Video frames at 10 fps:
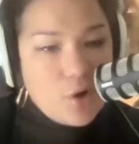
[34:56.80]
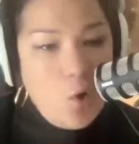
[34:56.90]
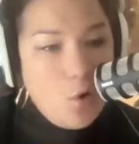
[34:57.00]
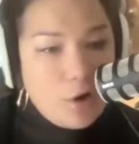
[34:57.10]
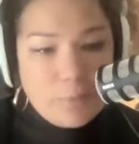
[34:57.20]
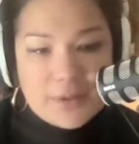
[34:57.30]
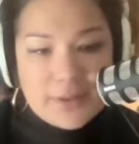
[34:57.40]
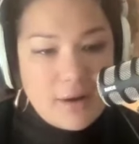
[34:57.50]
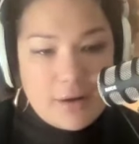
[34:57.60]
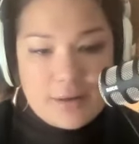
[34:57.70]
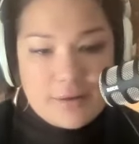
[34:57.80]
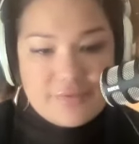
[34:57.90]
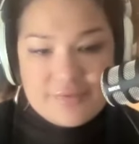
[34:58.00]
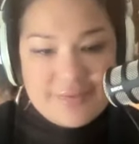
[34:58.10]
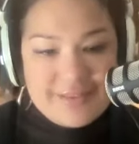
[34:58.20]
to- horrible narrative
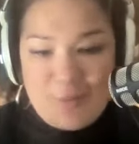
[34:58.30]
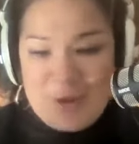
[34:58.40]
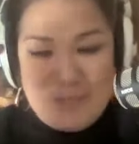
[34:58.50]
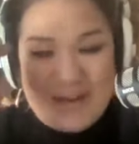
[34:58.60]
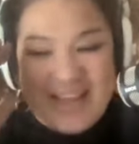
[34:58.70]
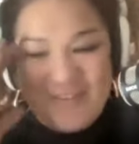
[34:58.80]
that we've been